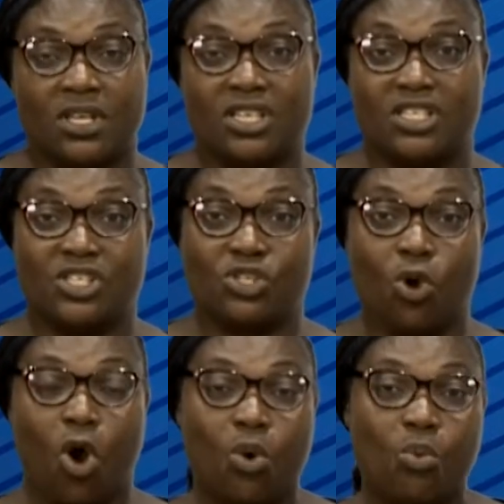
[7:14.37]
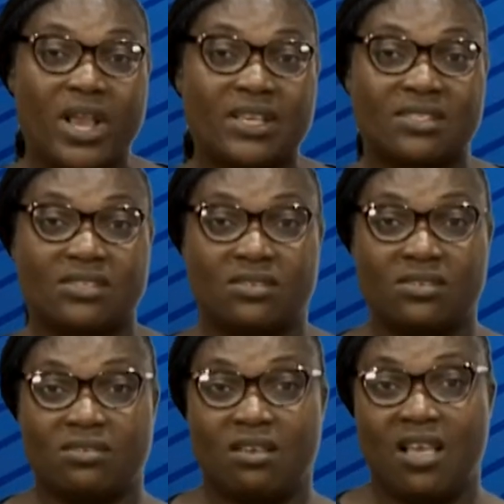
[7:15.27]
it is always
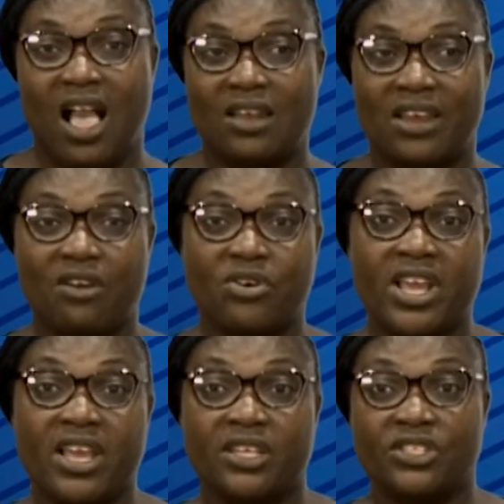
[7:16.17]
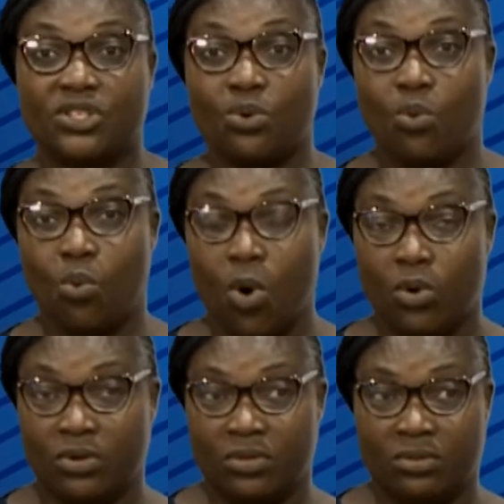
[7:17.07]
an arranged one,